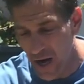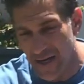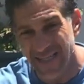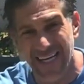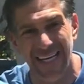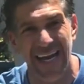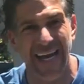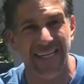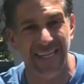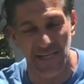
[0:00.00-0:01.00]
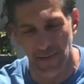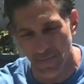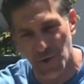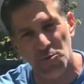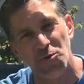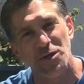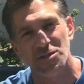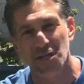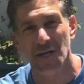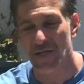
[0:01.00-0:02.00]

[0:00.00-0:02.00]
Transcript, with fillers: unconnected to roots,